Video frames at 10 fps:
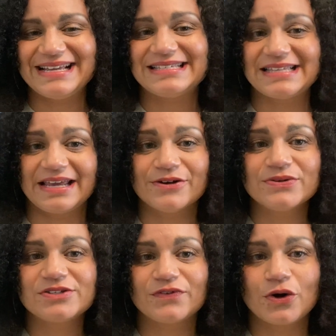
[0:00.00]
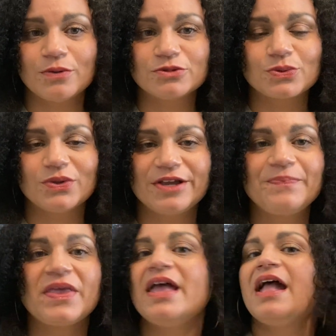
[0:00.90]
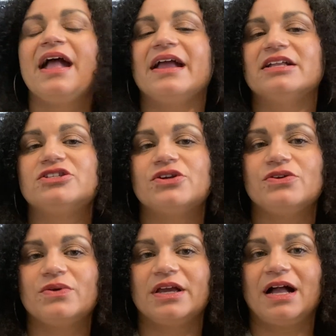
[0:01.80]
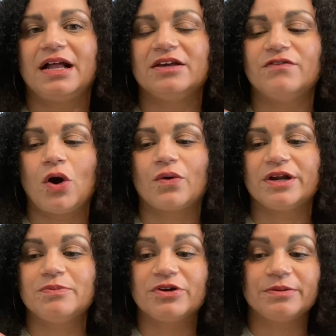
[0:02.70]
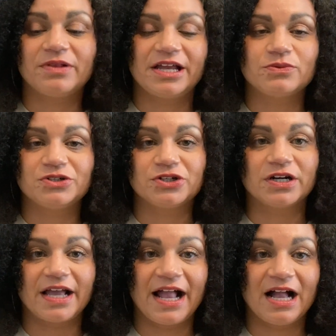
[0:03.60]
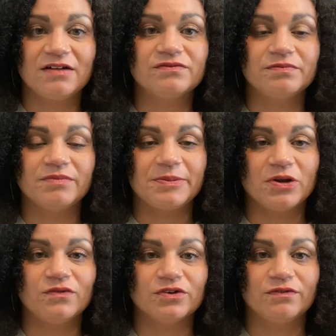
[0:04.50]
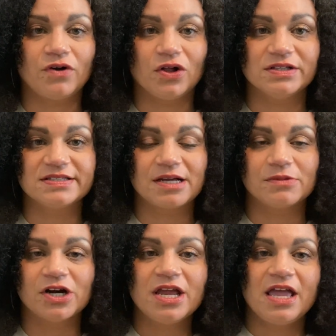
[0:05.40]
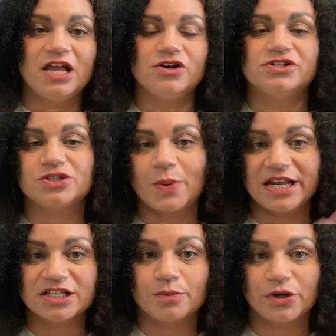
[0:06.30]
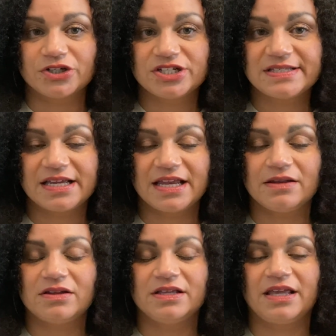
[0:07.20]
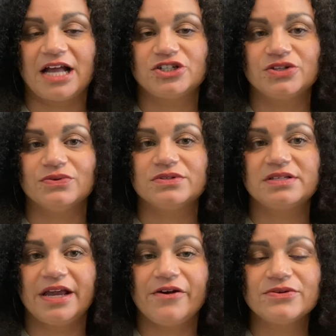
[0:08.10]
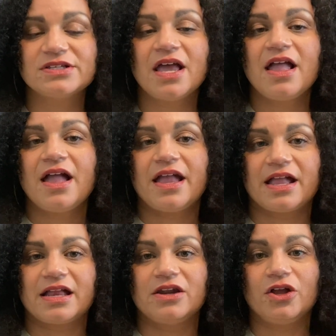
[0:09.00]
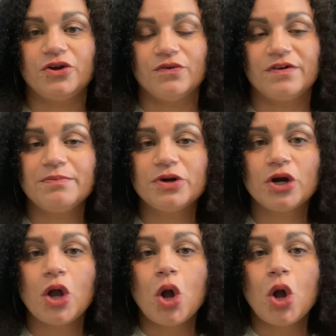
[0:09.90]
sales for homeschooling, and so you can kind of already pre-planned what you're going to have maybe over the fall and summer, and you're just waiting to purchase it and catch those sales in November